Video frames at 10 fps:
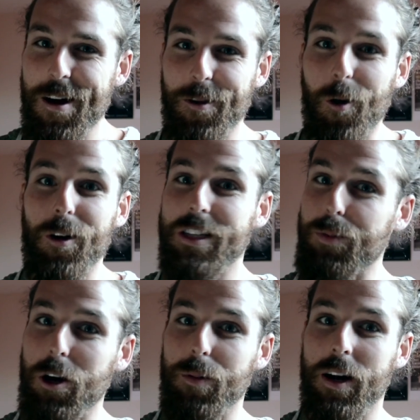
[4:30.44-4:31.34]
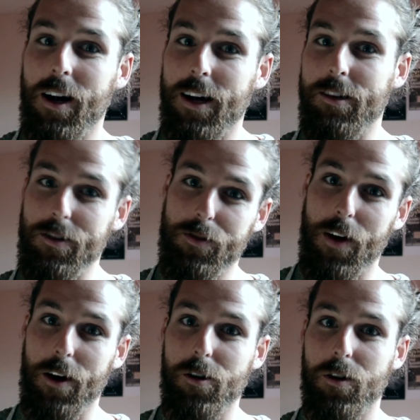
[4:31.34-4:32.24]
The whole experiment kind of just
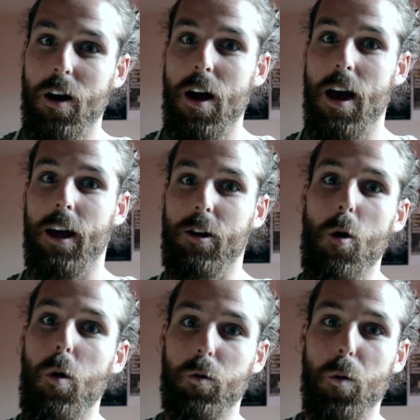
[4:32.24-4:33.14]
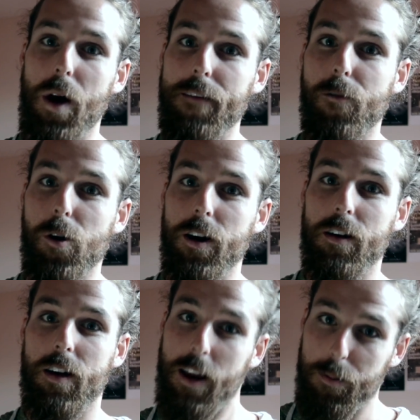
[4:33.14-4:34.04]
failed and no one will pay for it
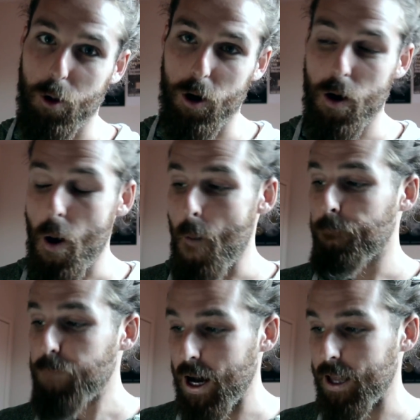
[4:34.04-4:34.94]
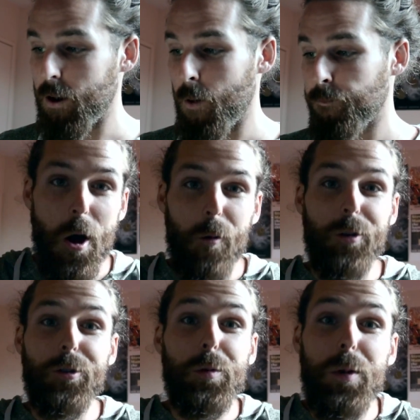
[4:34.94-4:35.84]
anymore. But
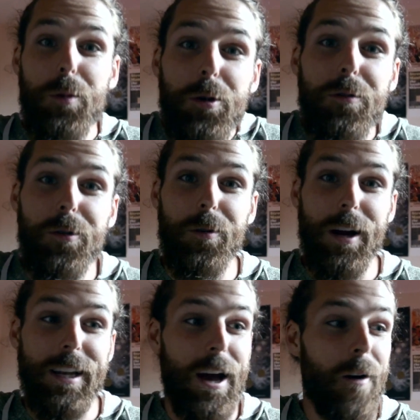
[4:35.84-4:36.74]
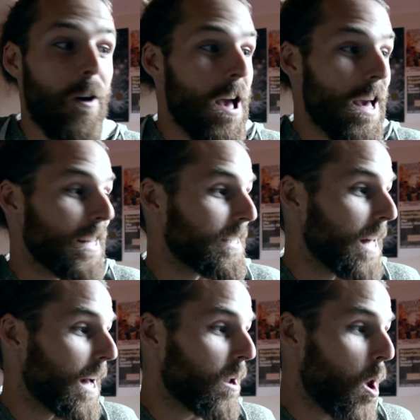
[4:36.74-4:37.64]
what's super beautiful right now is
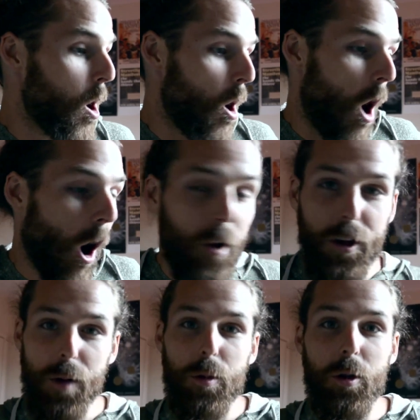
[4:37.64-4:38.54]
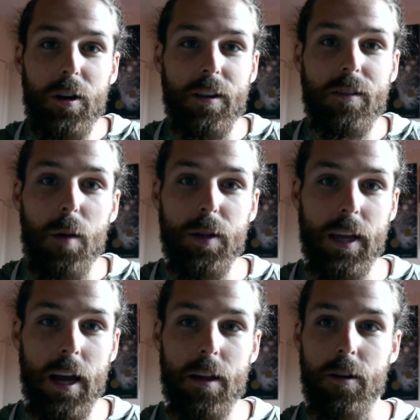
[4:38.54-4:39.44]
that all the communities coming
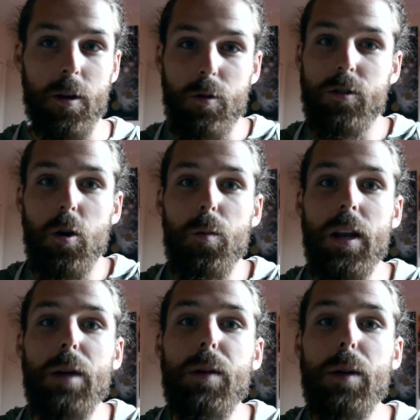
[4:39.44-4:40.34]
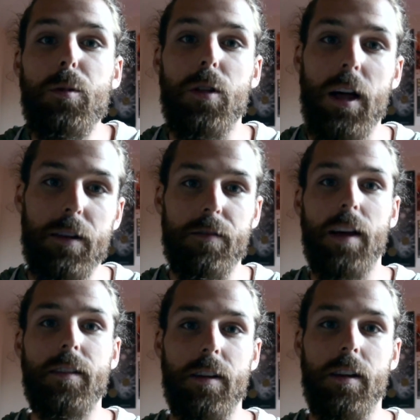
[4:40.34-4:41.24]
together. There were so many people that
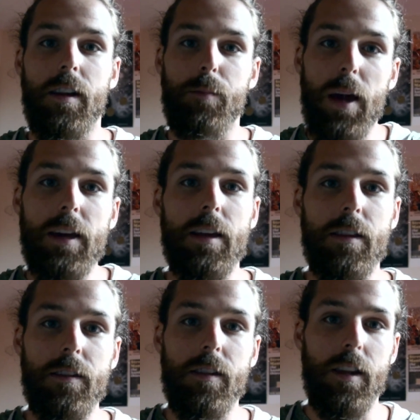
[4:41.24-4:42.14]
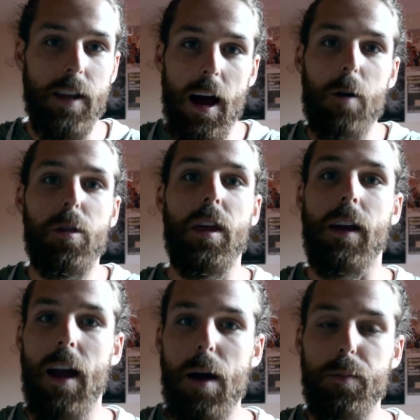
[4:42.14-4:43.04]
invested in making the DAO
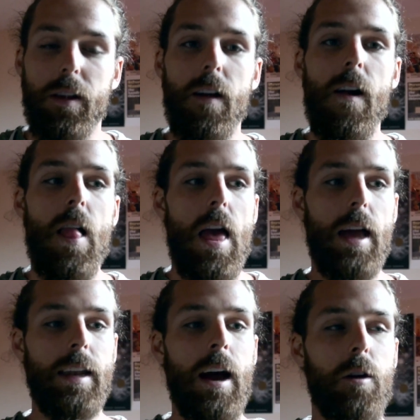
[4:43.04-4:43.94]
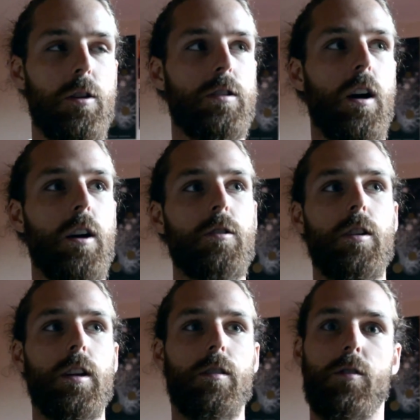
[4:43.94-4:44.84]
thing happen. And now there's
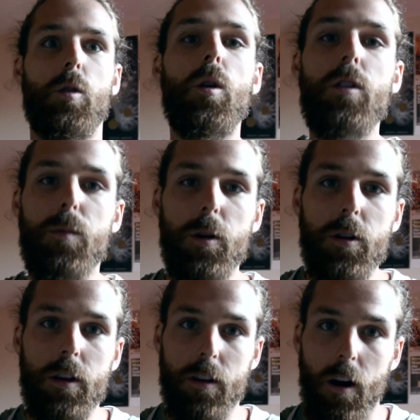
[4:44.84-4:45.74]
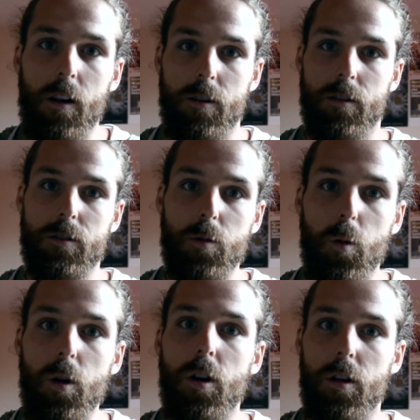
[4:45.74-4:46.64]
$200 million
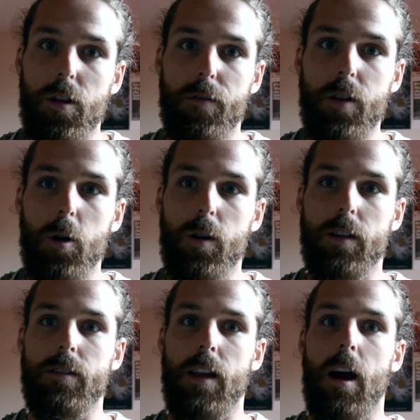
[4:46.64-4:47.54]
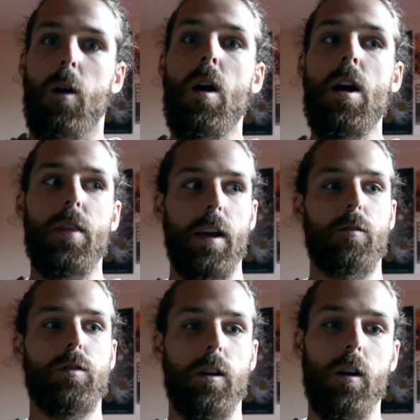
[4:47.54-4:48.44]
worth of tokens now that
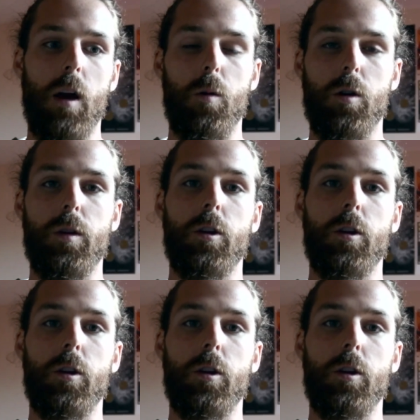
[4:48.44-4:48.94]
everyone's like, okay, what do we